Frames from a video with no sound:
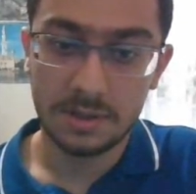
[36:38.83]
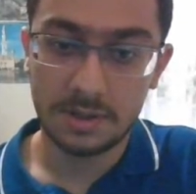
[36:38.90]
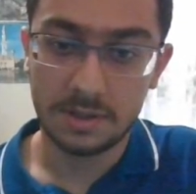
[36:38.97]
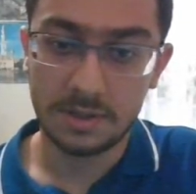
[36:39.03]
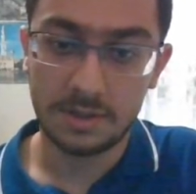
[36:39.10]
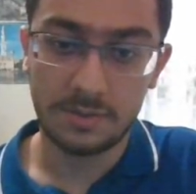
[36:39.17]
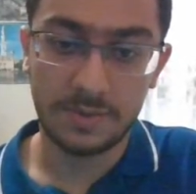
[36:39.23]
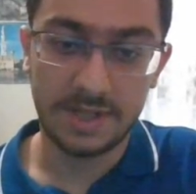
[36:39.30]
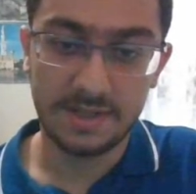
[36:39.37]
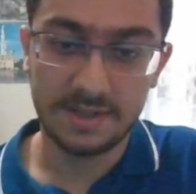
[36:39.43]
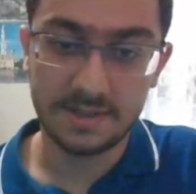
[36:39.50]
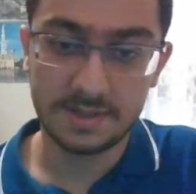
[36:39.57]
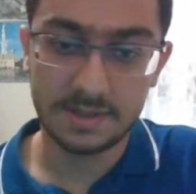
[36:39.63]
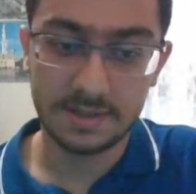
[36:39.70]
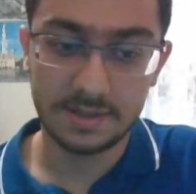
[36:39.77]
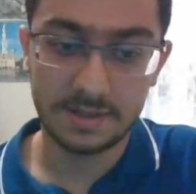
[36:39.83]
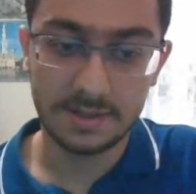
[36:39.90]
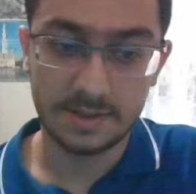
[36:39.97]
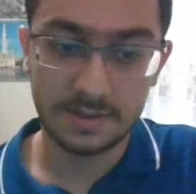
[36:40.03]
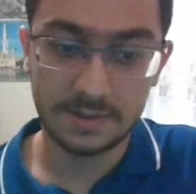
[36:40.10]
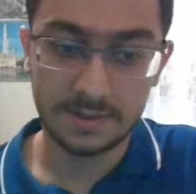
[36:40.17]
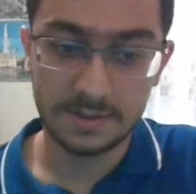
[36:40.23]
Wait.
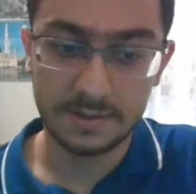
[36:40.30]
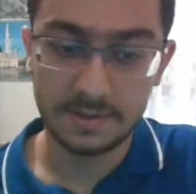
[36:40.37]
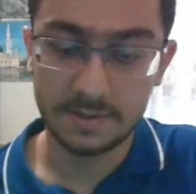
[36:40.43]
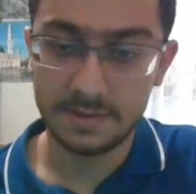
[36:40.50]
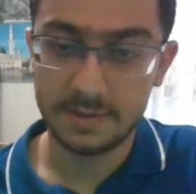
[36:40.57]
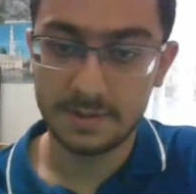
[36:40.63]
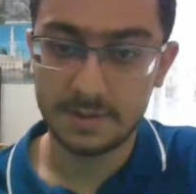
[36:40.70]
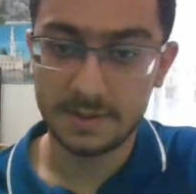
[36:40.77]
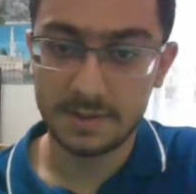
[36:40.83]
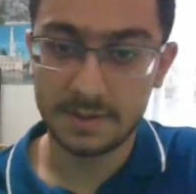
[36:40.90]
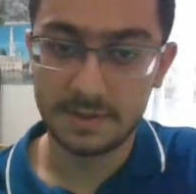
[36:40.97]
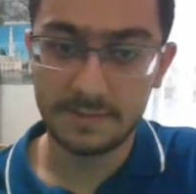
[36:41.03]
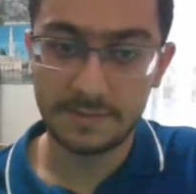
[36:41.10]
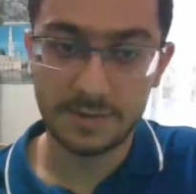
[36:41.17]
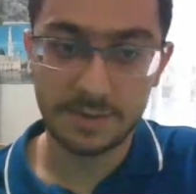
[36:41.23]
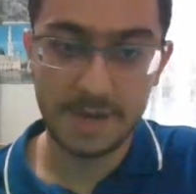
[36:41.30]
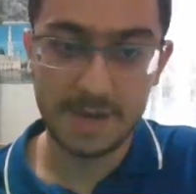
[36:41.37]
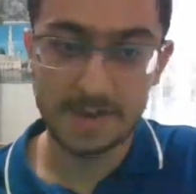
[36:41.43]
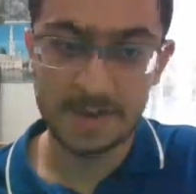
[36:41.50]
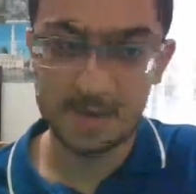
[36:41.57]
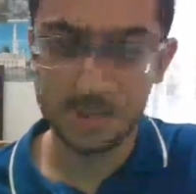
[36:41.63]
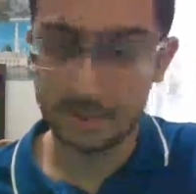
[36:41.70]
First
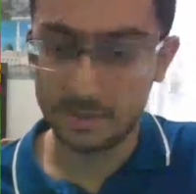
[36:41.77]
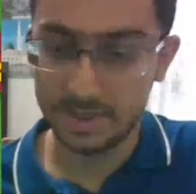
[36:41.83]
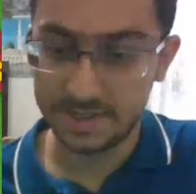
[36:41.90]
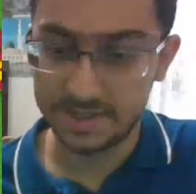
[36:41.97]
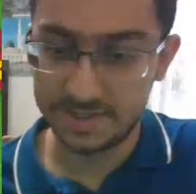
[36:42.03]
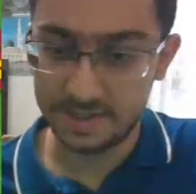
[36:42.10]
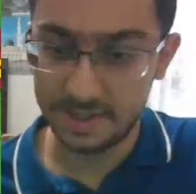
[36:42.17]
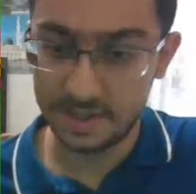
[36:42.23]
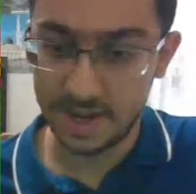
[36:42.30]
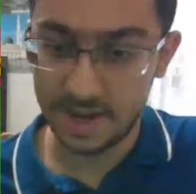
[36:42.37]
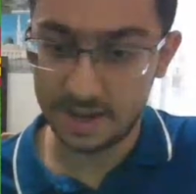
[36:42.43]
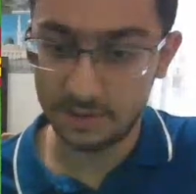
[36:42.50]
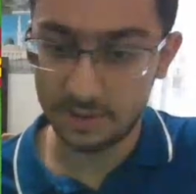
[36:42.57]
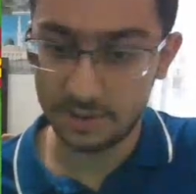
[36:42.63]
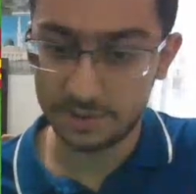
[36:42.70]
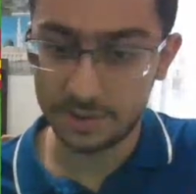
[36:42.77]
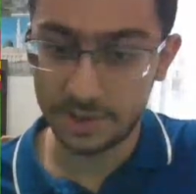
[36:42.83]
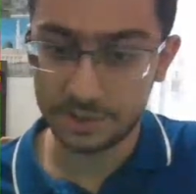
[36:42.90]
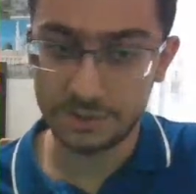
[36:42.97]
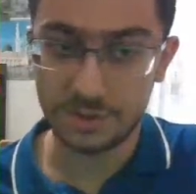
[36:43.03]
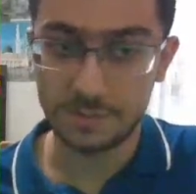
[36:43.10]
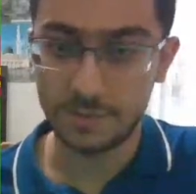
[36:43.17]
pass the ball. Let's see how long
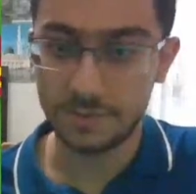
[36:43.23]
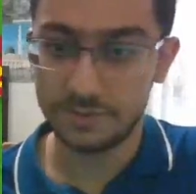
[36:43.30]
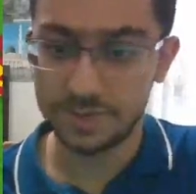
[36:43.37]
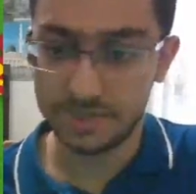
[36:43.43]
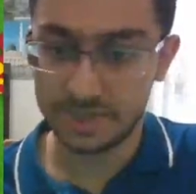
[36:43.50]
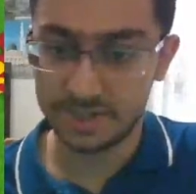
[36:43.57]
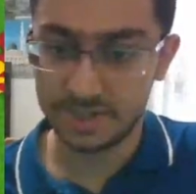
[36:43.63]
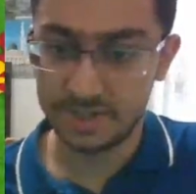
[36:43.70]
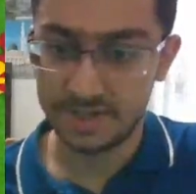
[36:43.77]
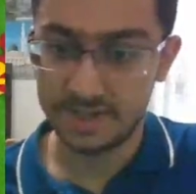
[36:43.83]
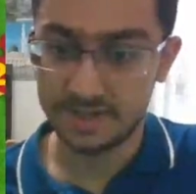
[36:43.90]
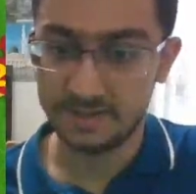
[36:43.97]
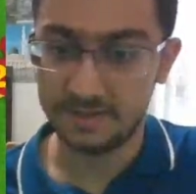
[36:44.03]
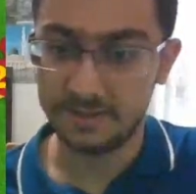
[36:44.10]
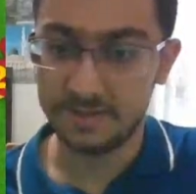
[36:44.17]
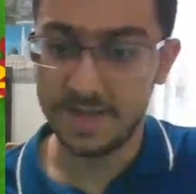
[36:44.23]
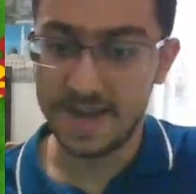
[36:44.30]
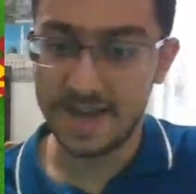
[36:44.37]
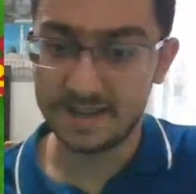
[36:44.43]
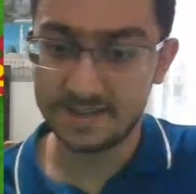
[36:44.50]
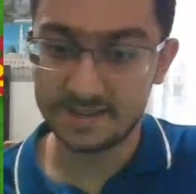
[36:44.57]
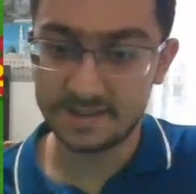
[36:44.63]
Nitro Boost
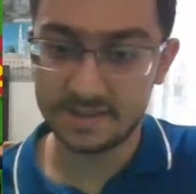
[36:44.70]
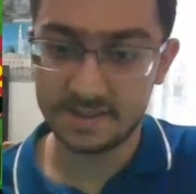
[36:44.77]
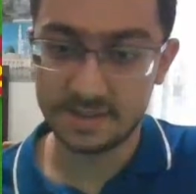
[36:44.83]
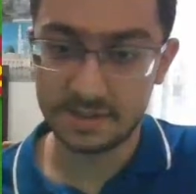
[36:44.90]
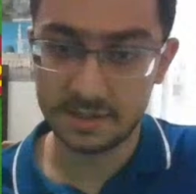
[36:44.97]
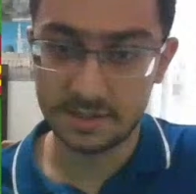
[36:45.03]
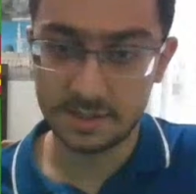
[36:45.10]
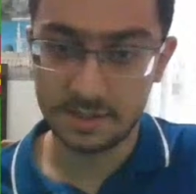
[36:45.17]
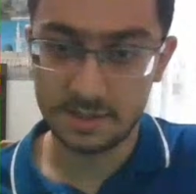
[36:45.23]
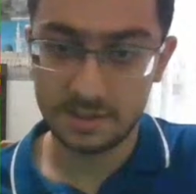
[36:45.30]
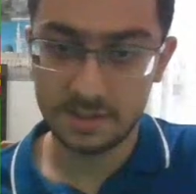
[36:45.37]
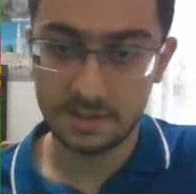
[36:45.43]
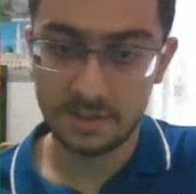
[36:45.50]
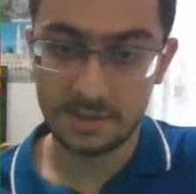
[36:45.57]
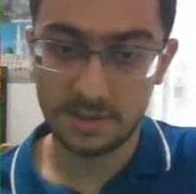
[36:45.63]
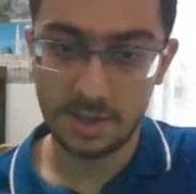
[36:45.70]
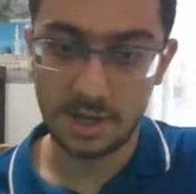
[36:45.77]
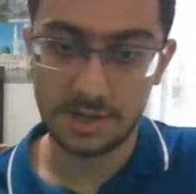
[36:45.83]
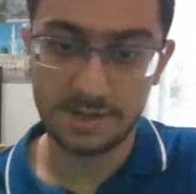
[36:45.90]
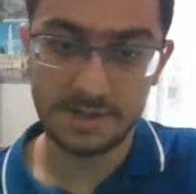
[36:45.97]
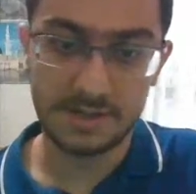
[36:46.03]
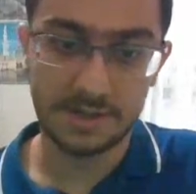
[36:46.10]
lasts
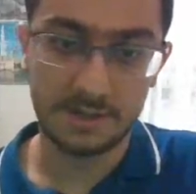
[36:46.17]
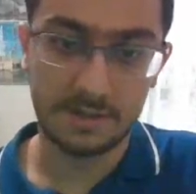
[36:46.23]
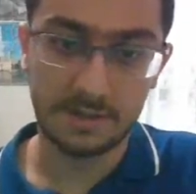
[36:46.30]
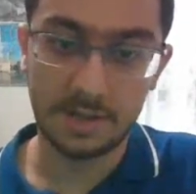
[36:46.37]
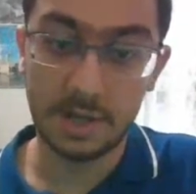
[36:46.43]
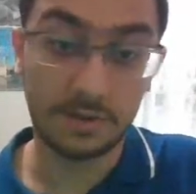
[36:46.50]
until...